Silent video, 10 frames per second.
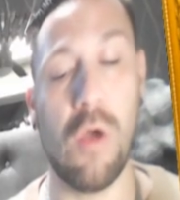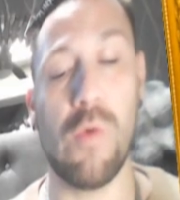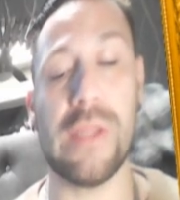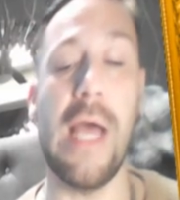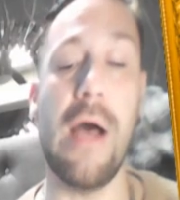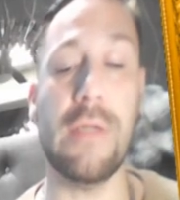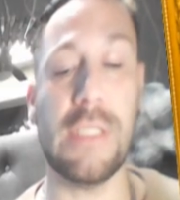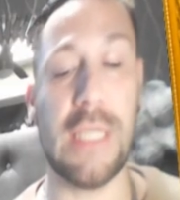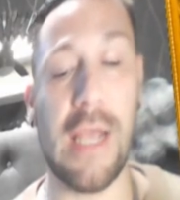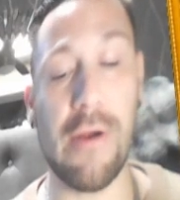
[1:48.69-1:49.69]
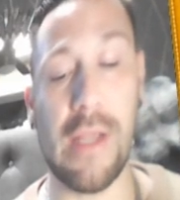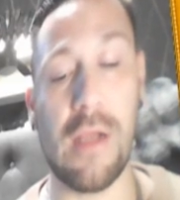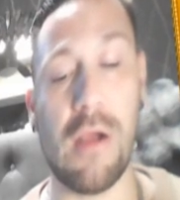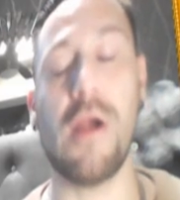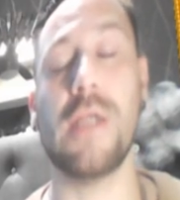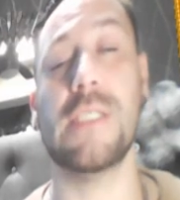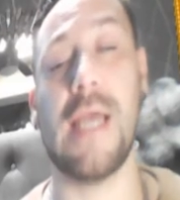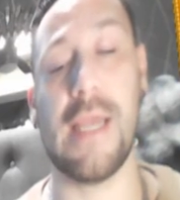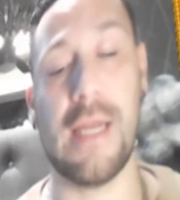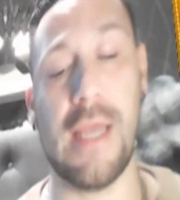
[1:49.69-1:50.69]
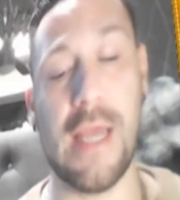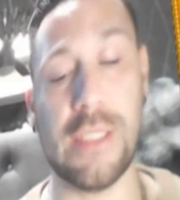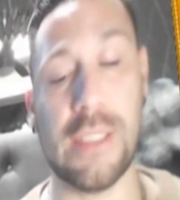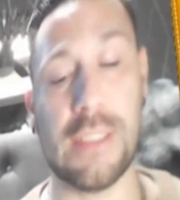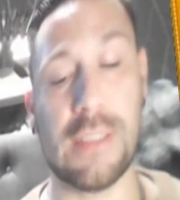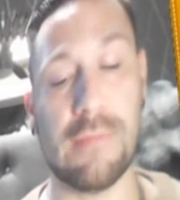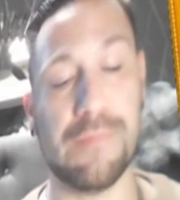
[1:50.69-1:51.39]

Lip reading: without tearing or jagged edges.